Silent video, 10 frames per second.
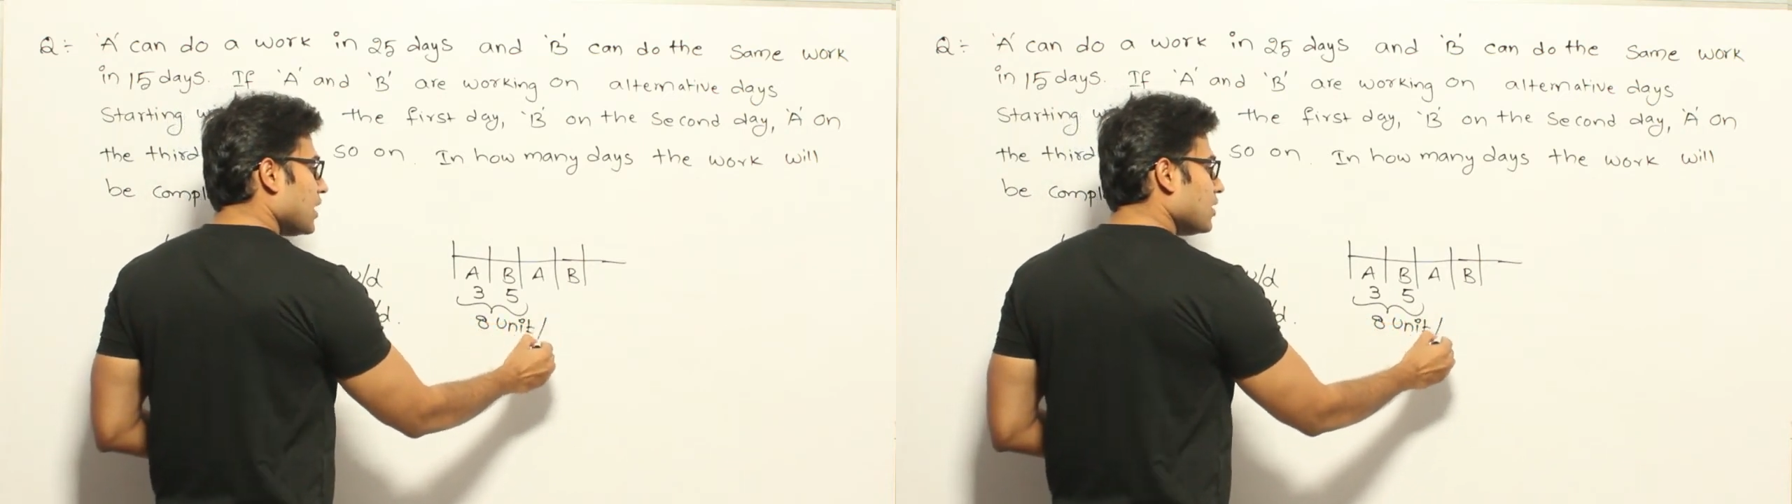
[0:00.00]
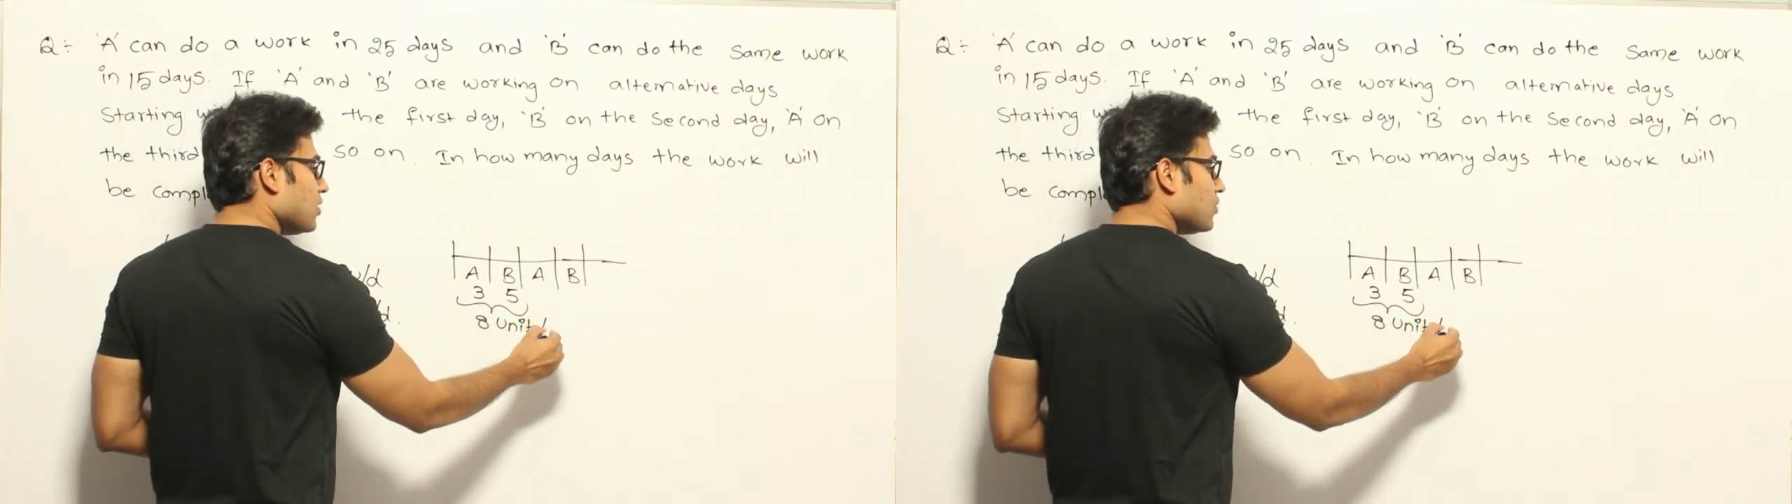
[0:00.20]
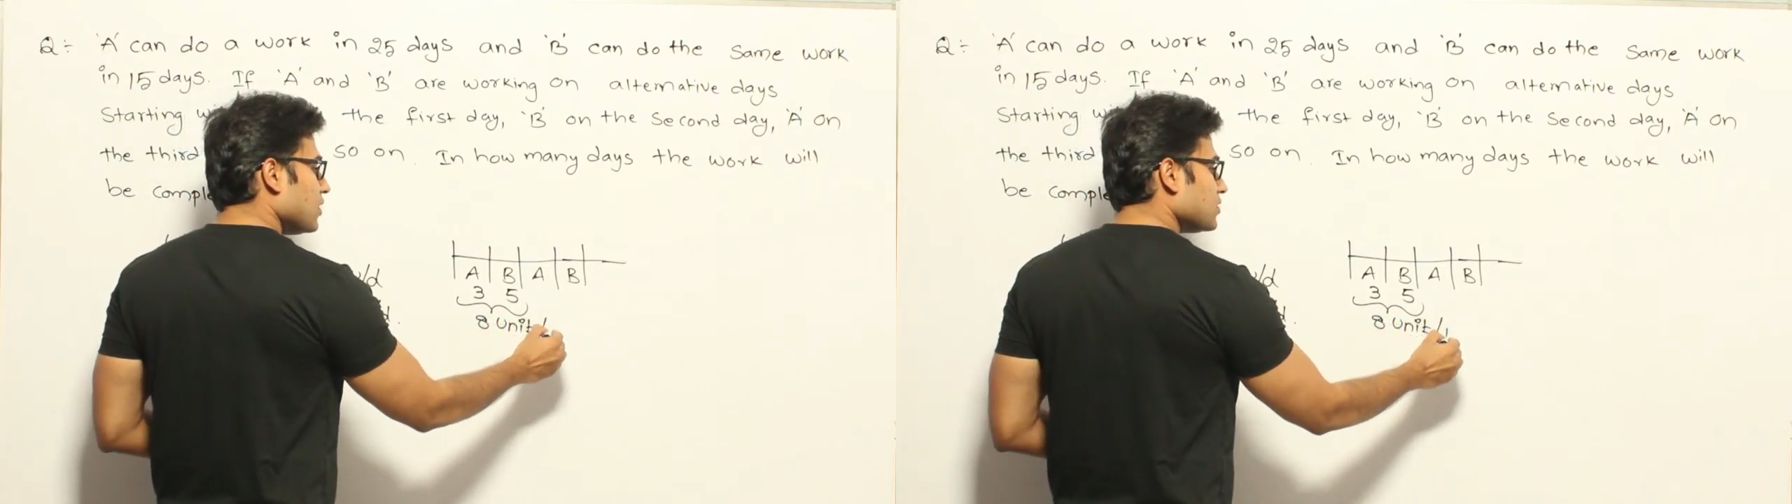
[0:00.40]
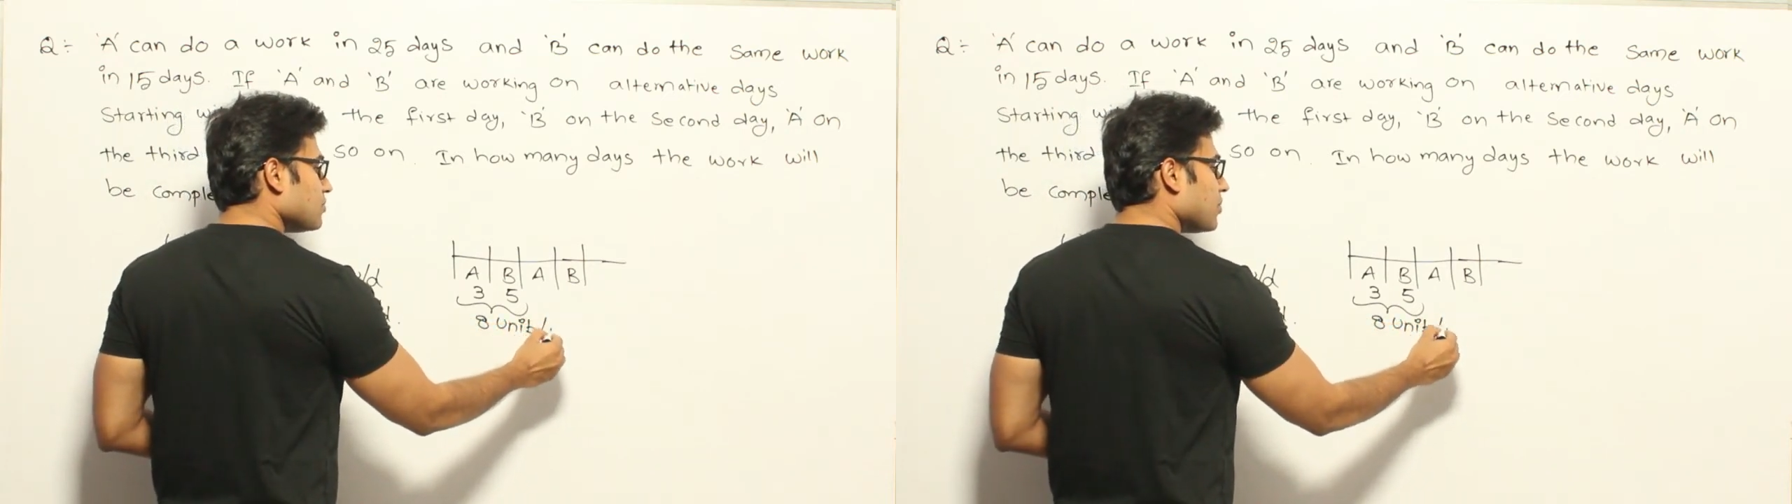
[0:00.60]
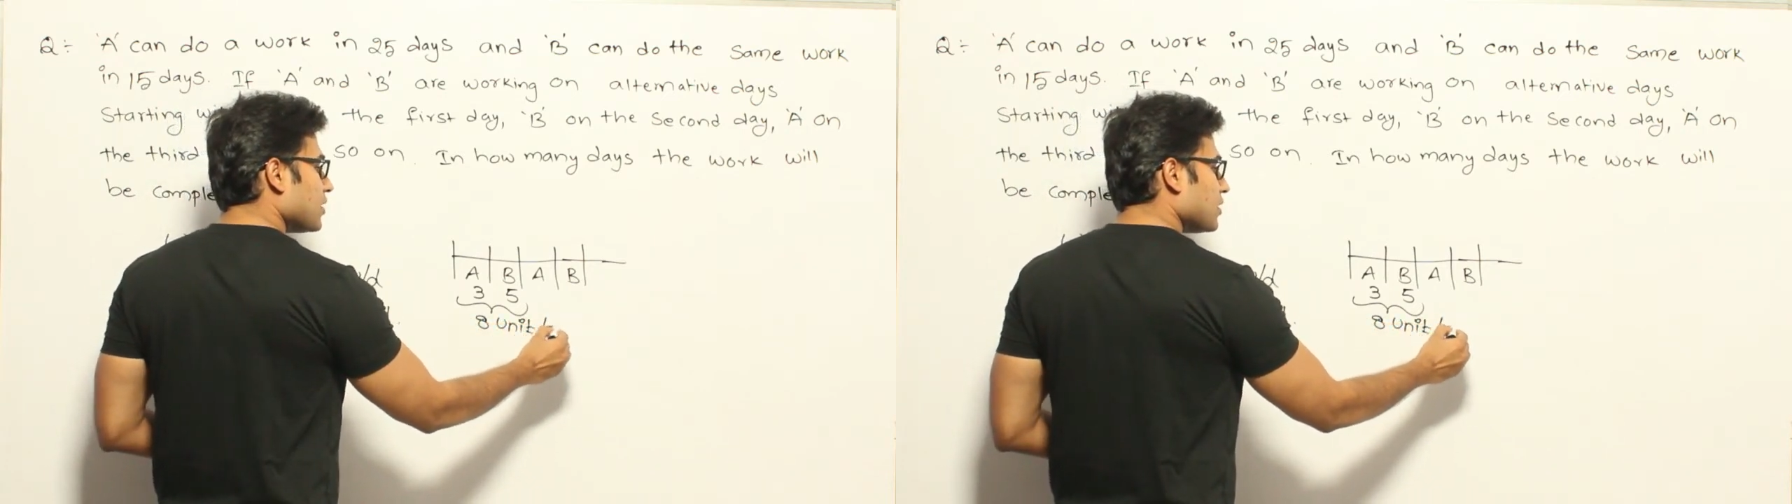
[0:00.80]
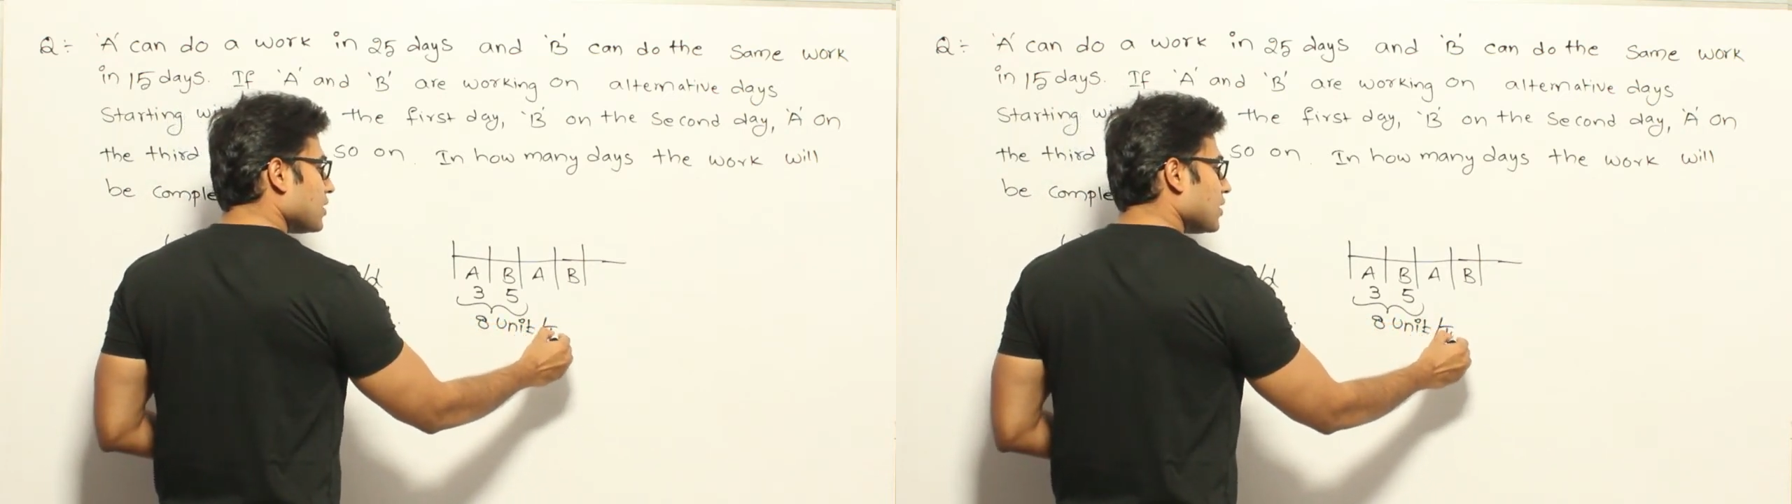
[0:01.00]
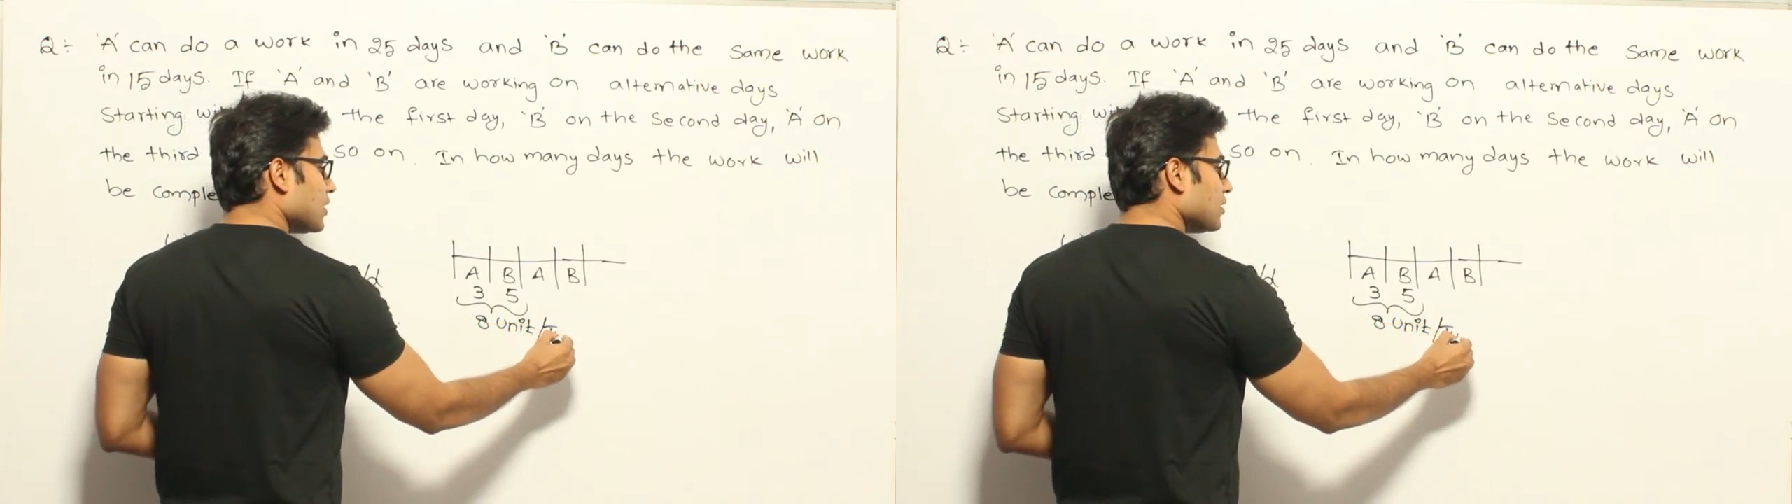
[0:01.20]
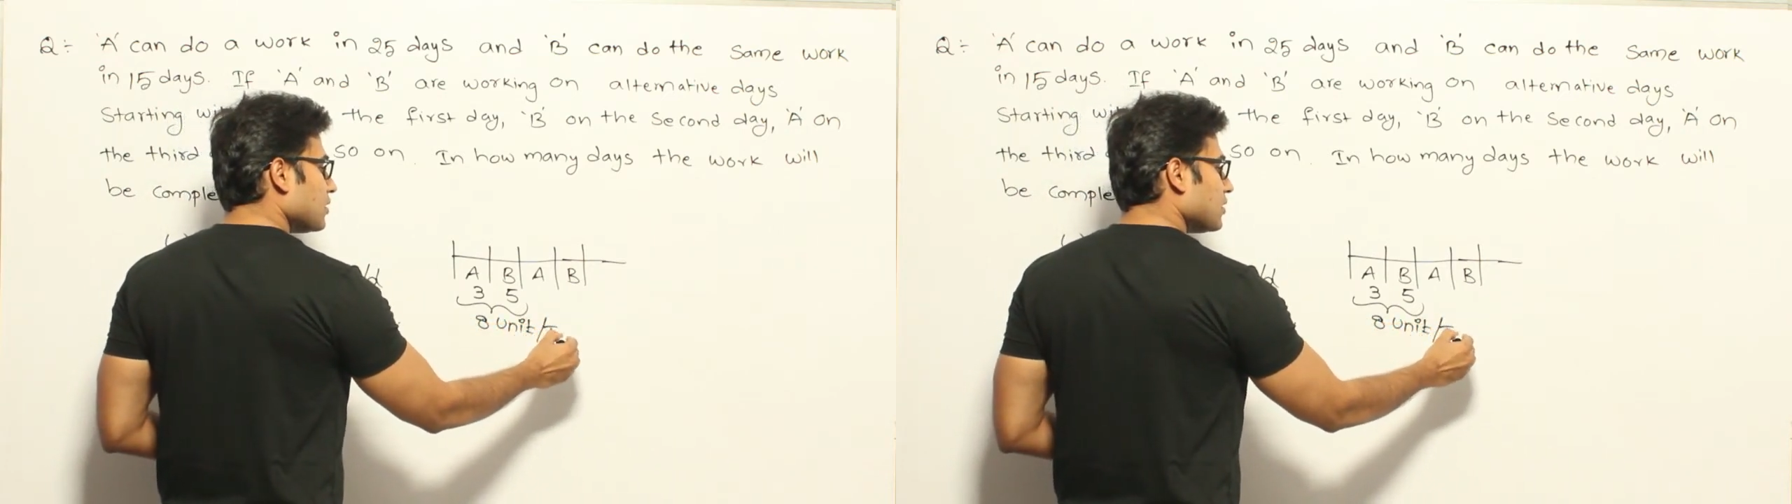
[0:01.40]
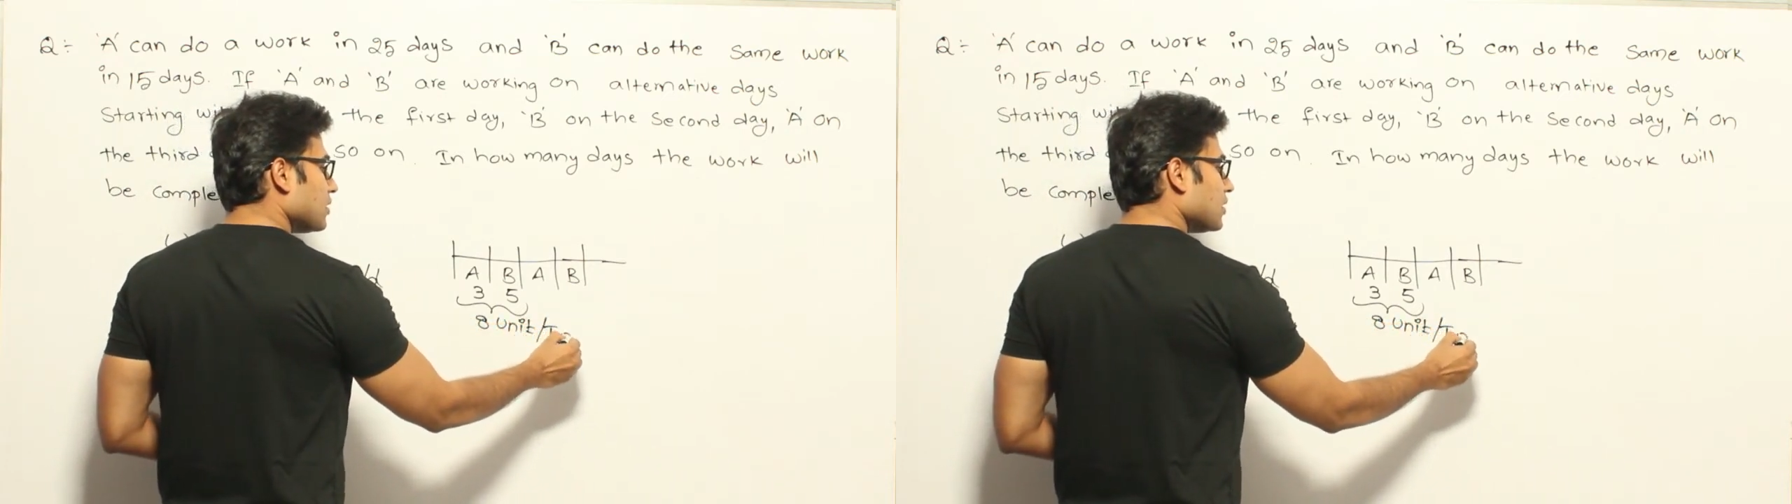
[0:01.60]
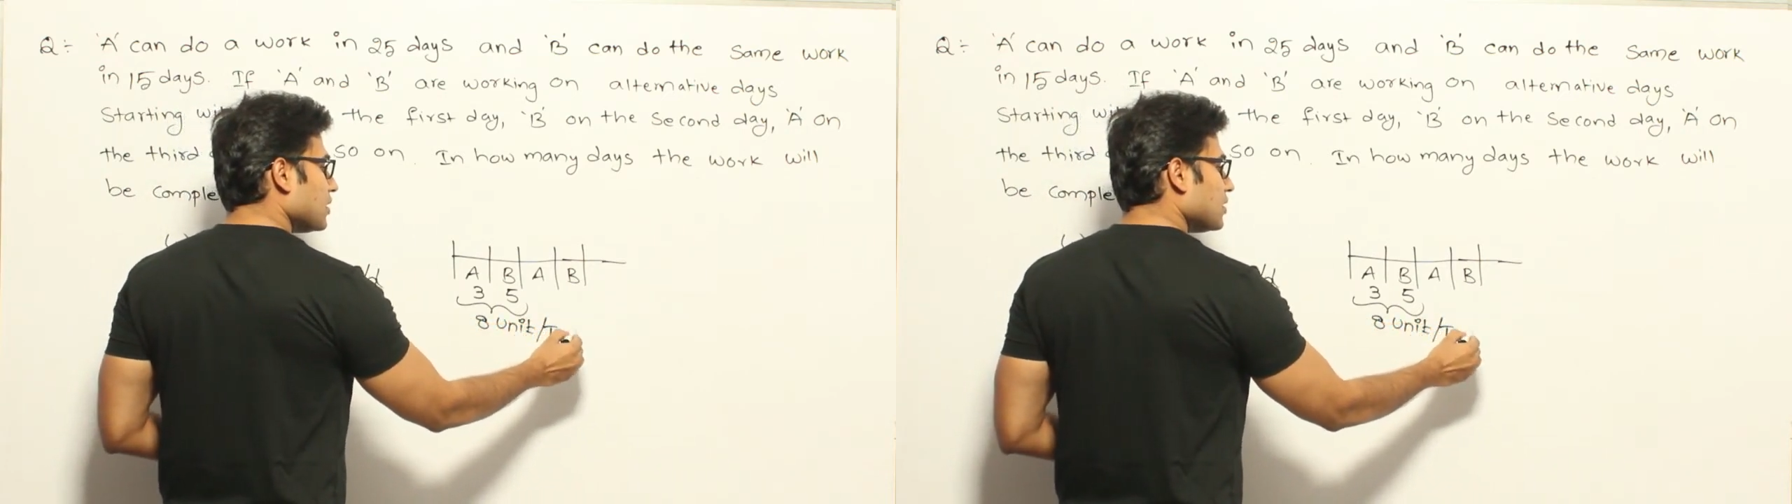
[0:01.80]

8 units per turn